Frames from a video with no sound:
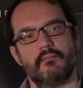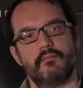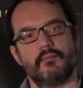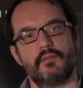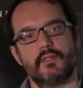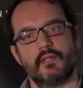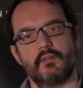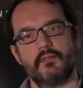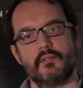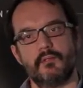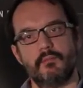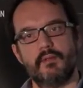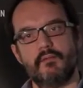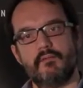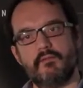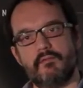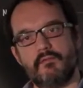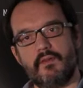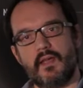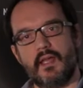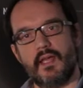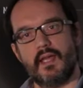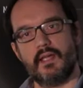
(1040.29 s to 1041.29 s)
So to be
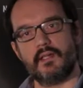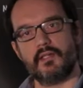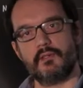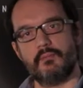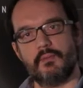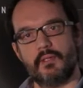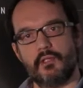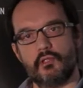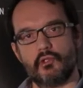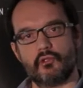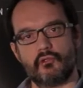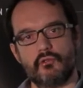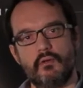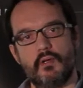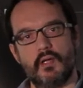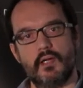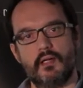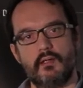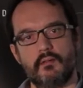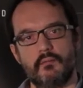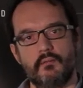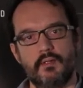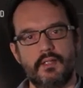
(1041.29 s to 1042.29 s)
fair, to be
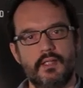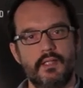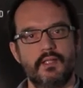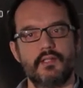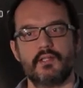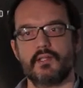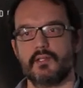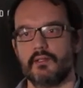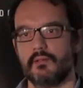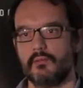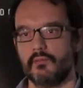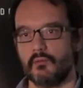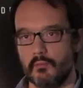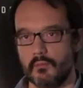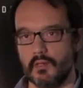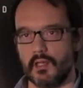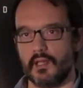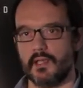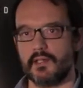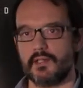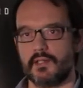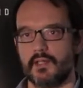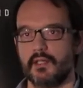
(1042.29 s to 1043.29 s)
truer, we need to
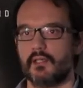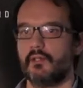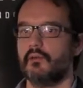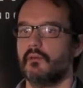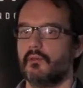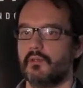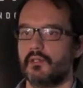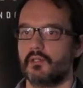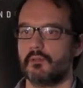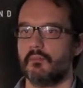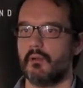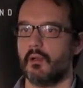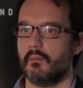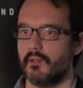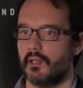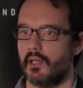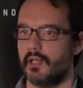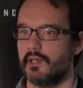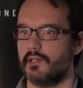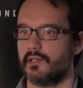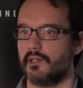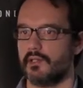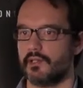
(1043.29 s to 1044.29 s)
normalize it according to
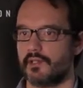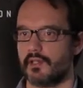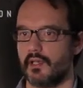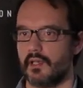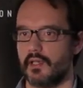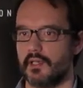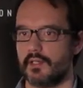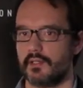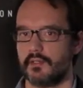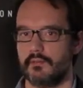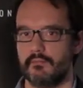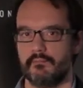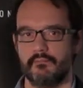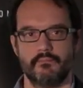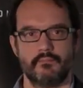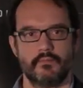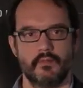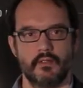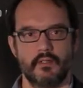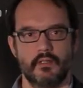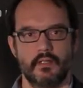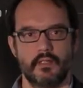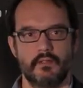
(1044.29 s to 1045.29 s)
population size.
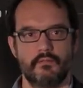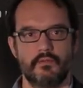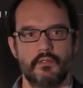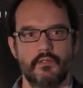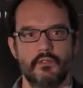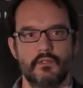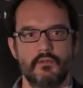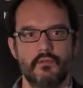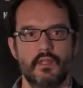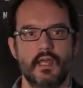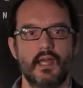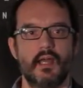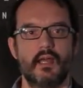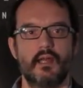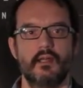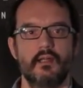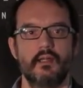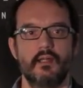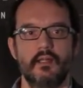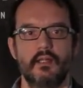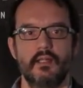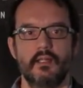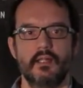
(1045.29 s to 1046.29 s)
And if you do that,
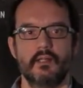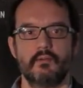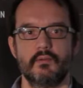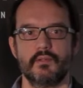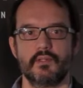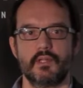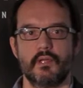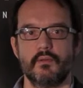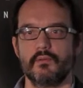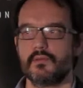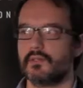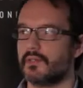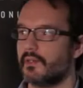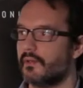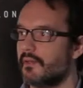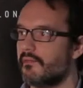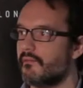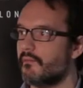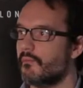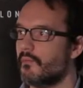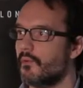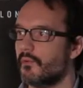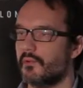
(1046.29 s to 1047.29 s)
the results are
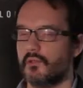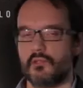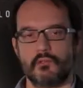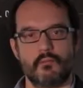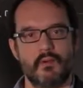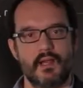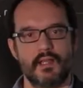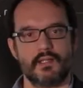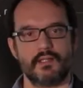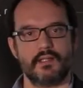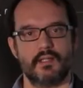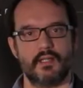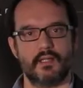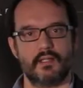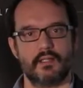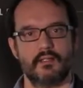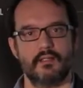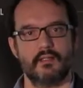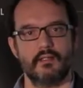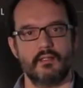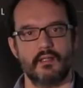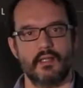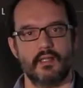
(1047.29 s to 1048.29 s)
even more dramatic.
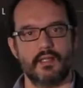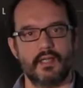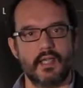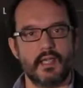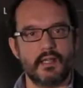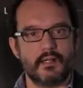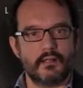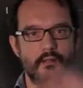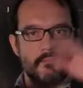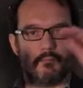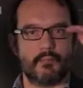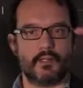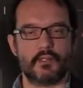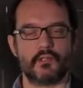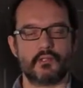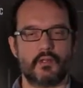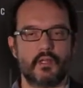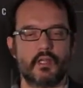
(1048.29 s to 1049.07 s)
Again, a bunch of